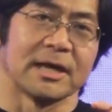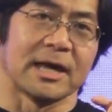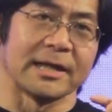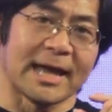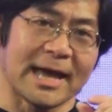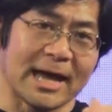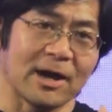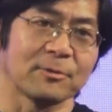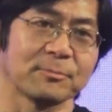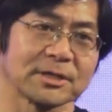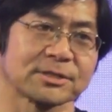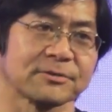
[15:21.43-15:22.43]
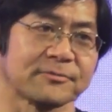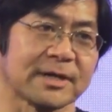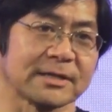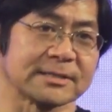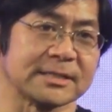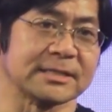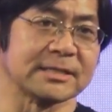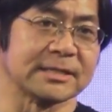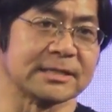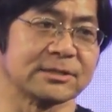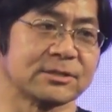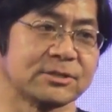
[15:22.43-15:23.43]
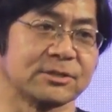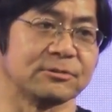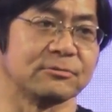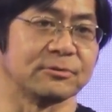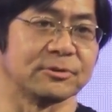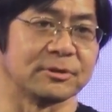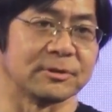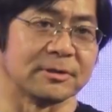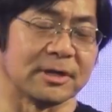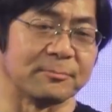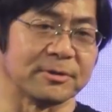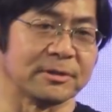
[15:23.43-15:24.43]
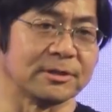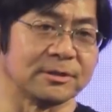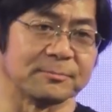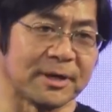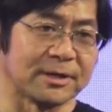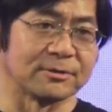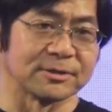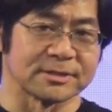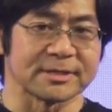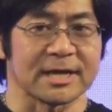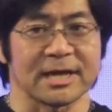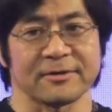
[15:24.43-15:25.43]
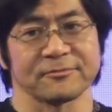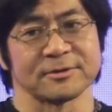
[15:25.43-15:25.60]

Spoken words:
and how much of that is eating into the ability to pay your staff,